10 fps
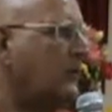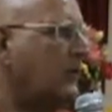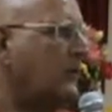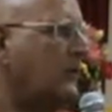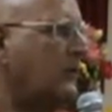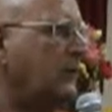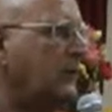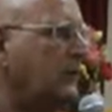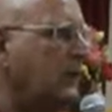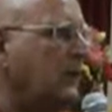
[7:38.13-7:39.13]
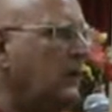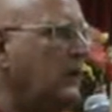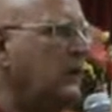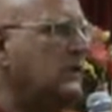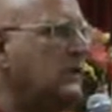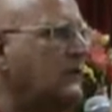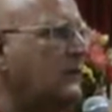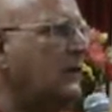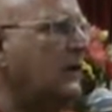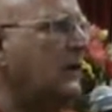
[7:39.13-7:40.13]
sort of point of view, they're
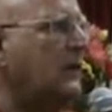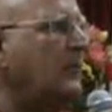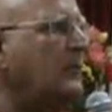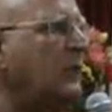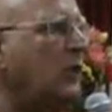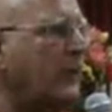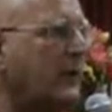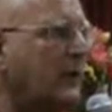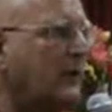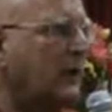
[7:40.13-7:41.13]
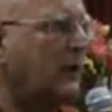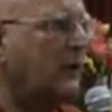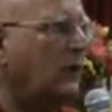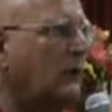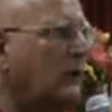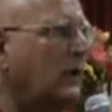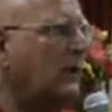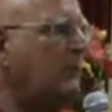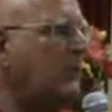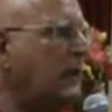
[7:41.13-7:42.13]
just impermanent and not
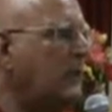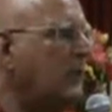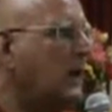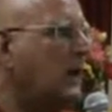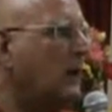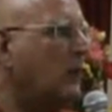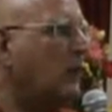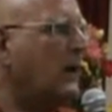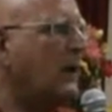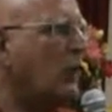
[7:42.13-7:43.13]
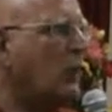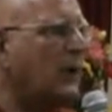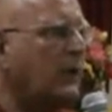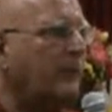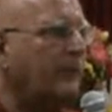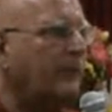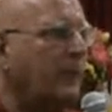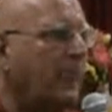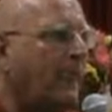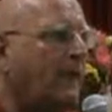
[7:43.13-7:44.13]
really me, mine, or my own.
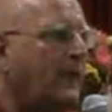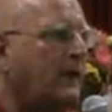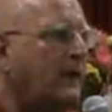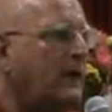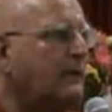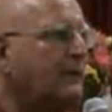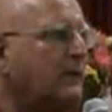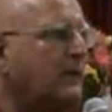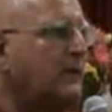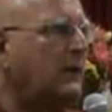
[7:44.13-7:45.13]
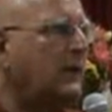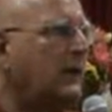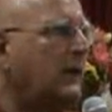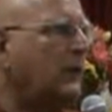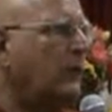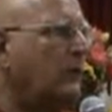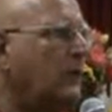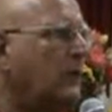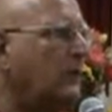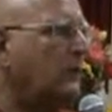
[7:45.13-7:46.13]
And therefore, they
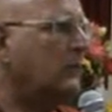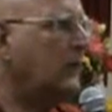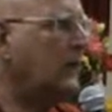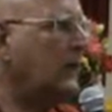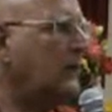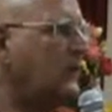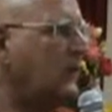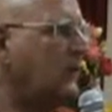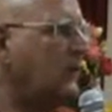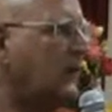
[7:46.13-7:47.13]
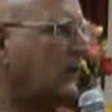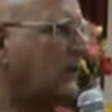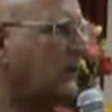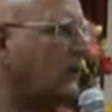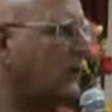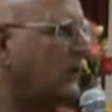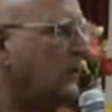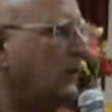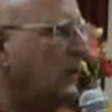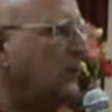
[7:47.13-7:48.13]
cannot be called really satisfactory.
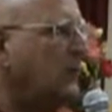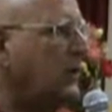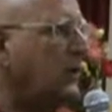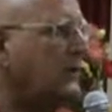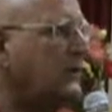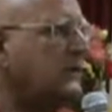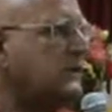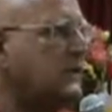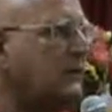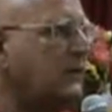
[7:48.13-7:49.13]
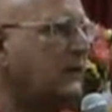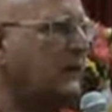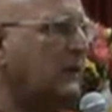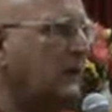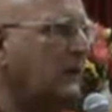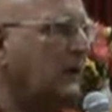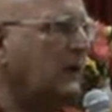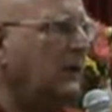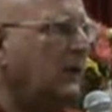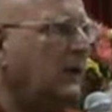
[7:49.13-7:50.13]
So Buddha was teaching basically
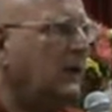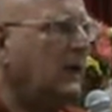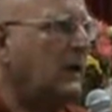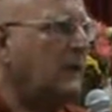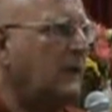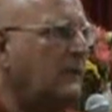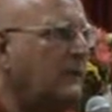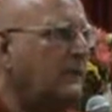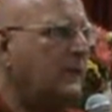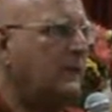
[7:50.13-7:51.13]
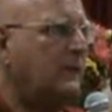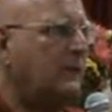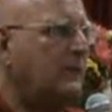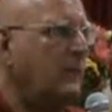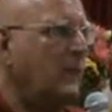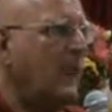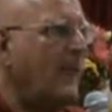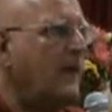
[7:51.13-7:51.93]
a kind of,